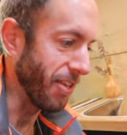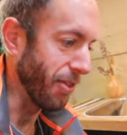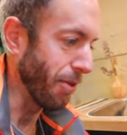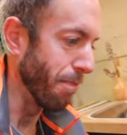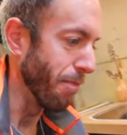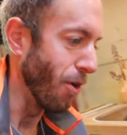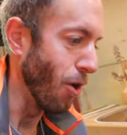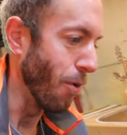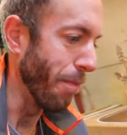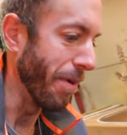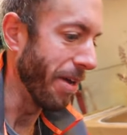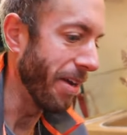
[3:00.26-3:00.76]
at the
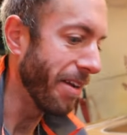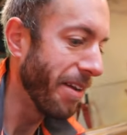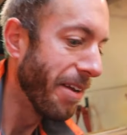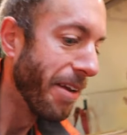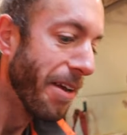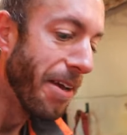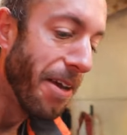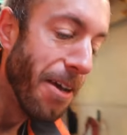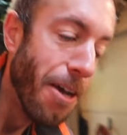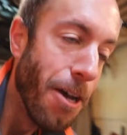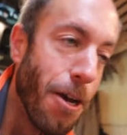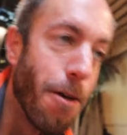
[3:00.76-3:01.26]
moment.
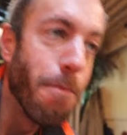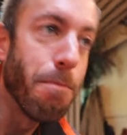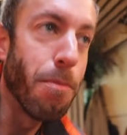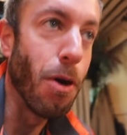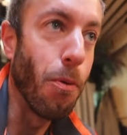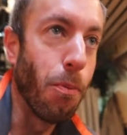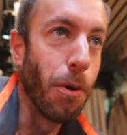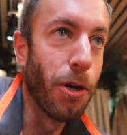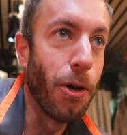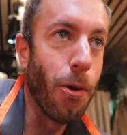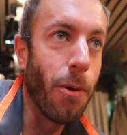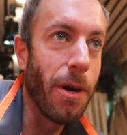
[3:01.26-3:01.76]

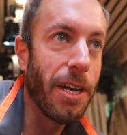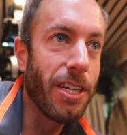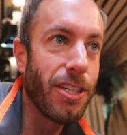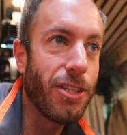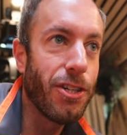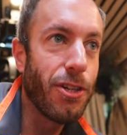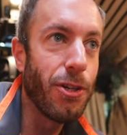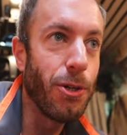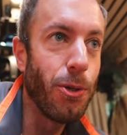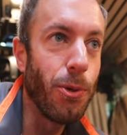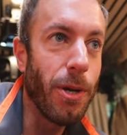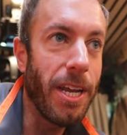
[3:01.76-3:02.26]
But we're going
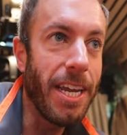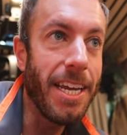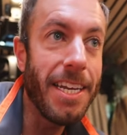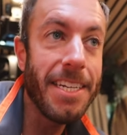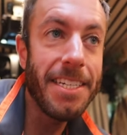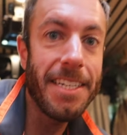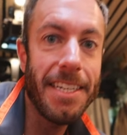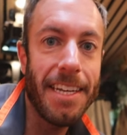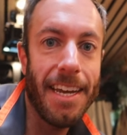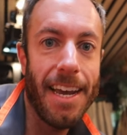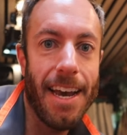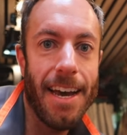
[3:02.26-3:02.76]
to
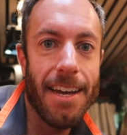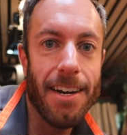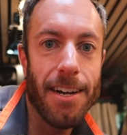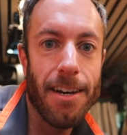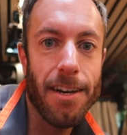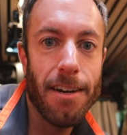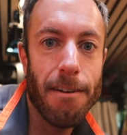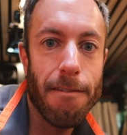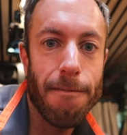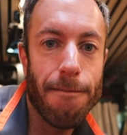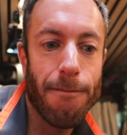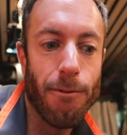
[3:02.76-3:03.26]

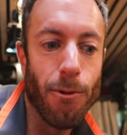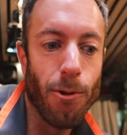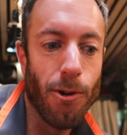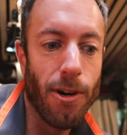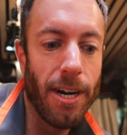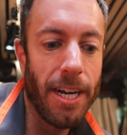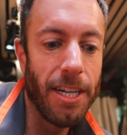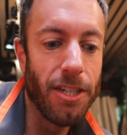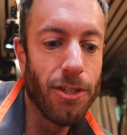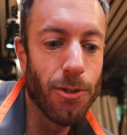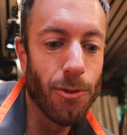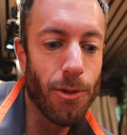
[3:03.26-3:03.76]
Indiana for
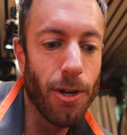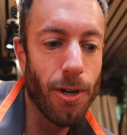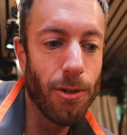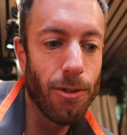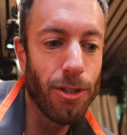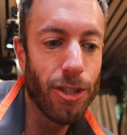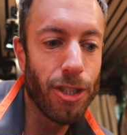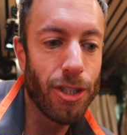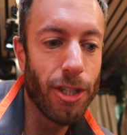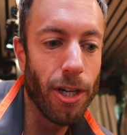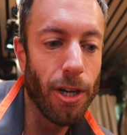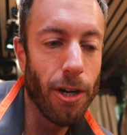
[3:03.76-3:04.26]
a
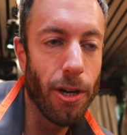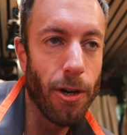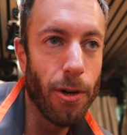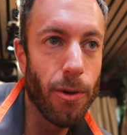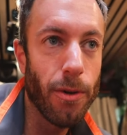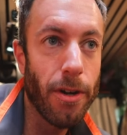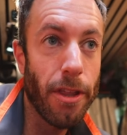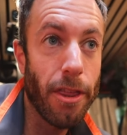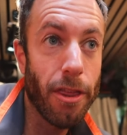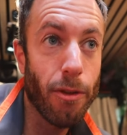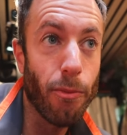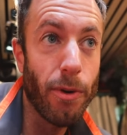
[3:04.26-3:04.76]
drone
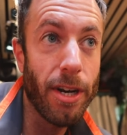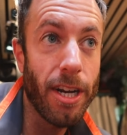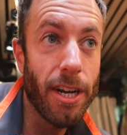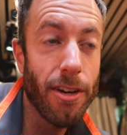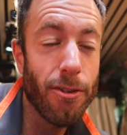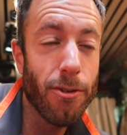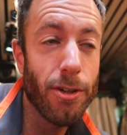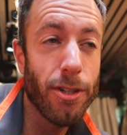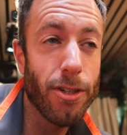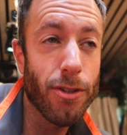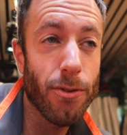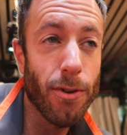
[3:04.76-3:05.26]
show,
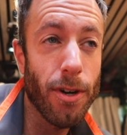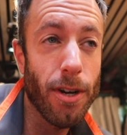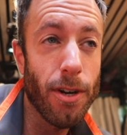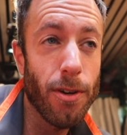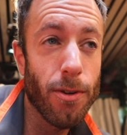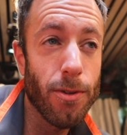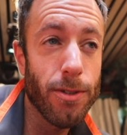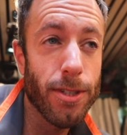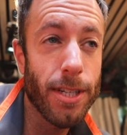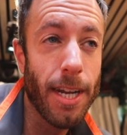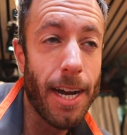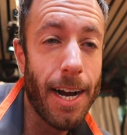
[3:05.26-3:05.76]
300
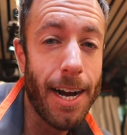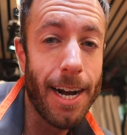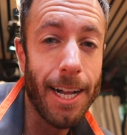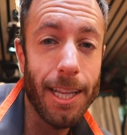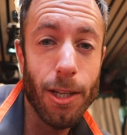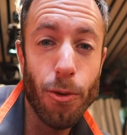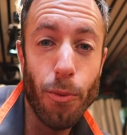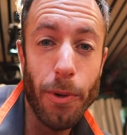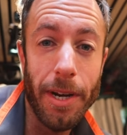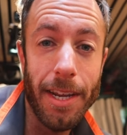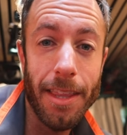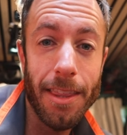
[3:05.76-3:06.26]
drones,
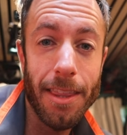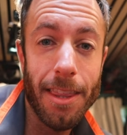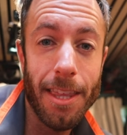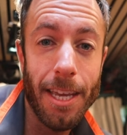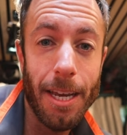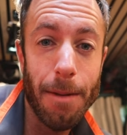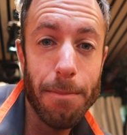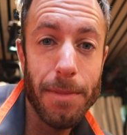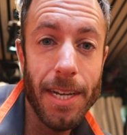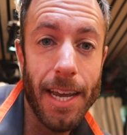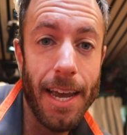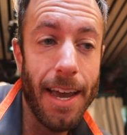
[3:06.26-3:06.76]
Halloween
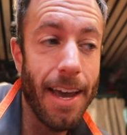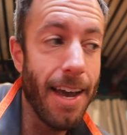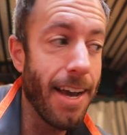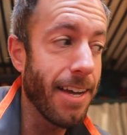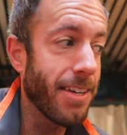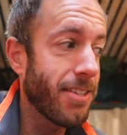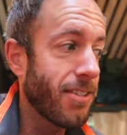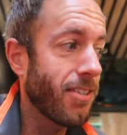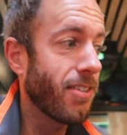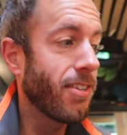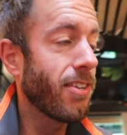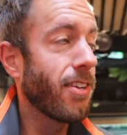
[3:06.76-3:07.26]
themed
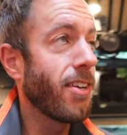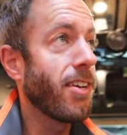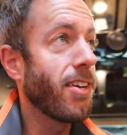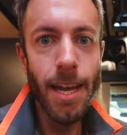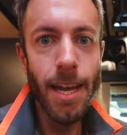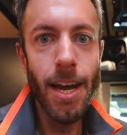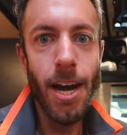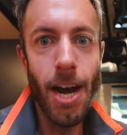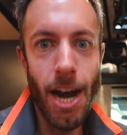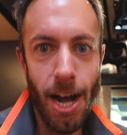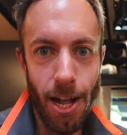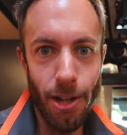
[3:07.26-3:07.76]
at
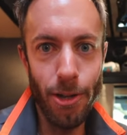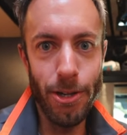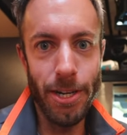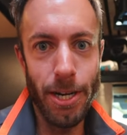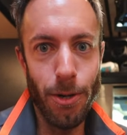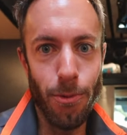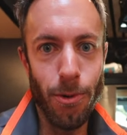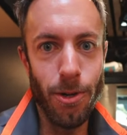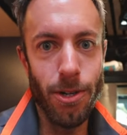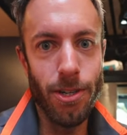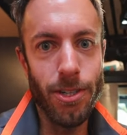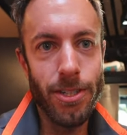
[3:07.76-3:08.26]

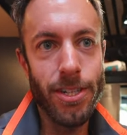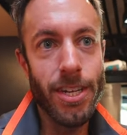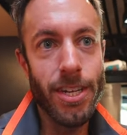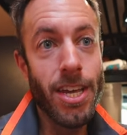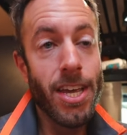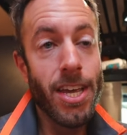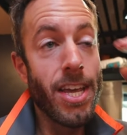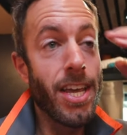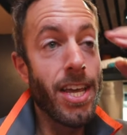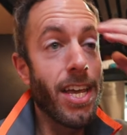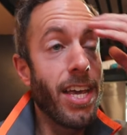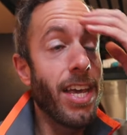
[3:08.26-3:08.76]
Holiday World.
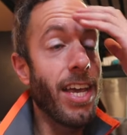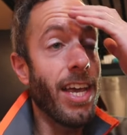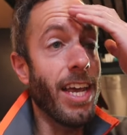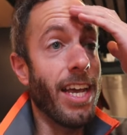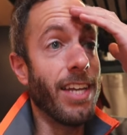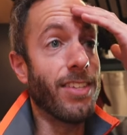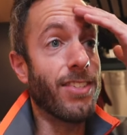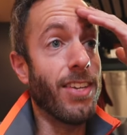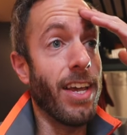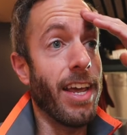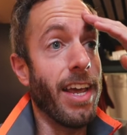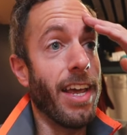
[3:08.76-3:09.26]

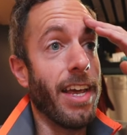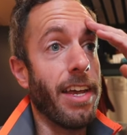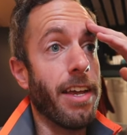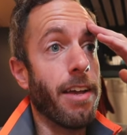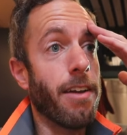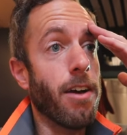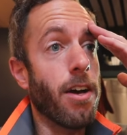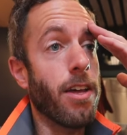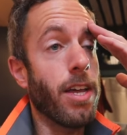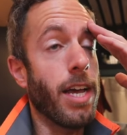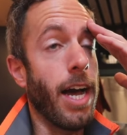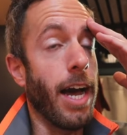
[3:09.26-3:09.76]
I
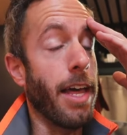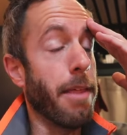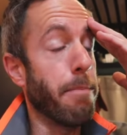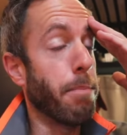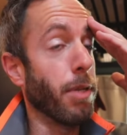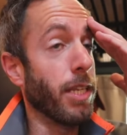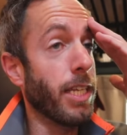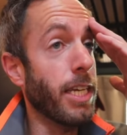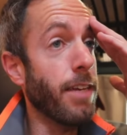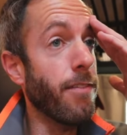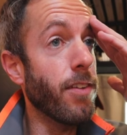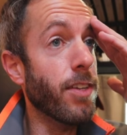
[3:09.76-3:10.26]

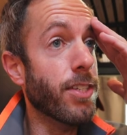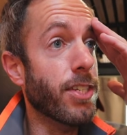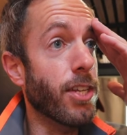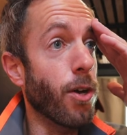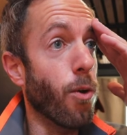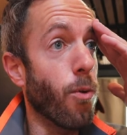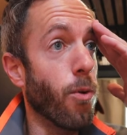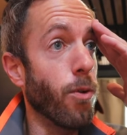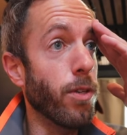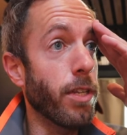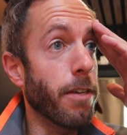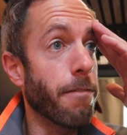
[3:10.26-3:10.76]
believe it's the
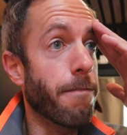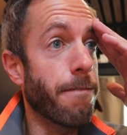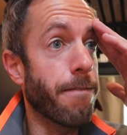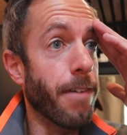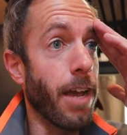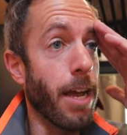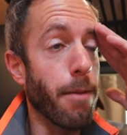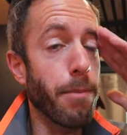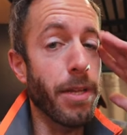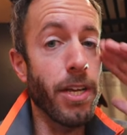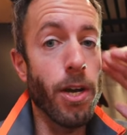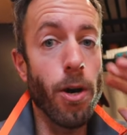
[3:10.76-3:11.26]
only
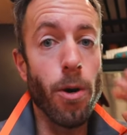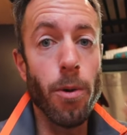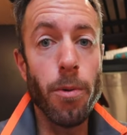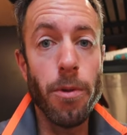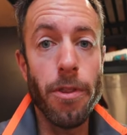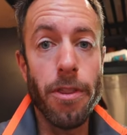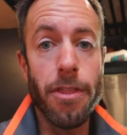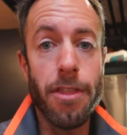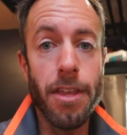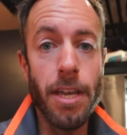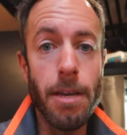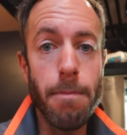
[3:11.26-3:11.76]
family
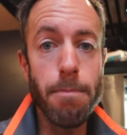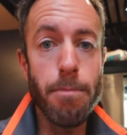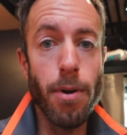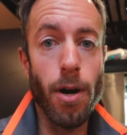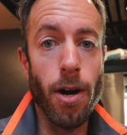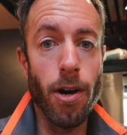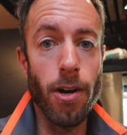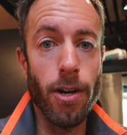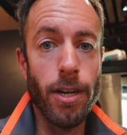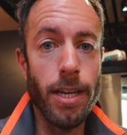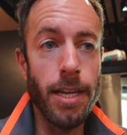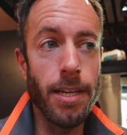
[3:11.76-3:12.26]
owned theme
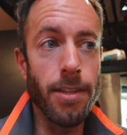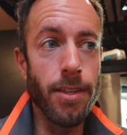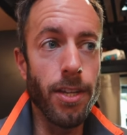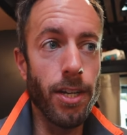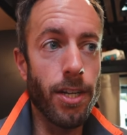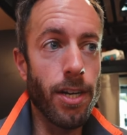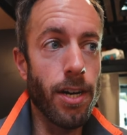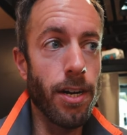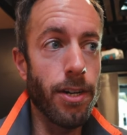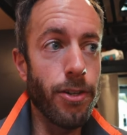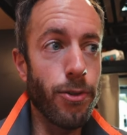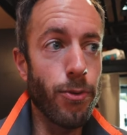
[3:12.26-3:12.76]
park in the
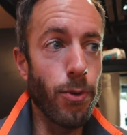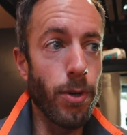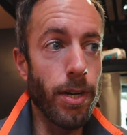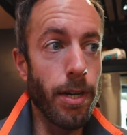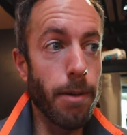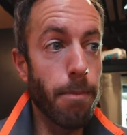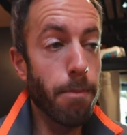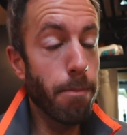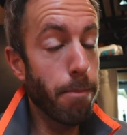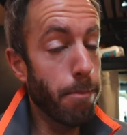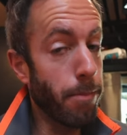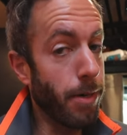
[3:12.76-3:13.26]
country,
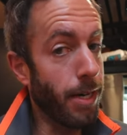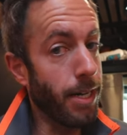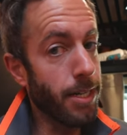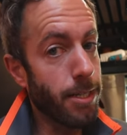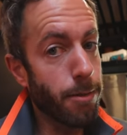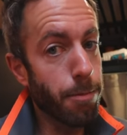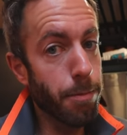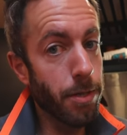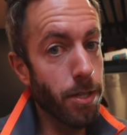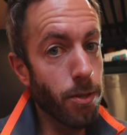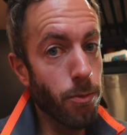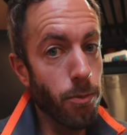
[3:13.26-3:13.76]

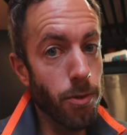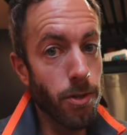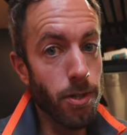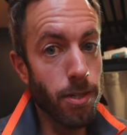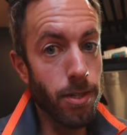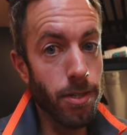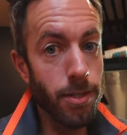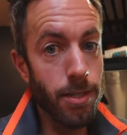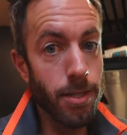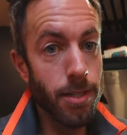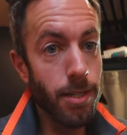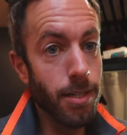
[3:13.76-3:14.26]
possibly the
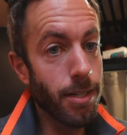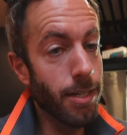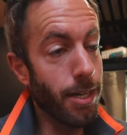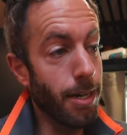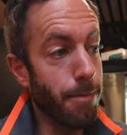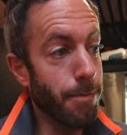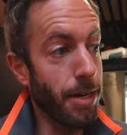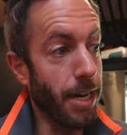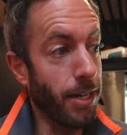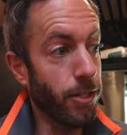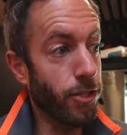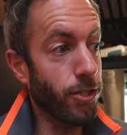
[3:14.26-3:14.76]
world, I'm not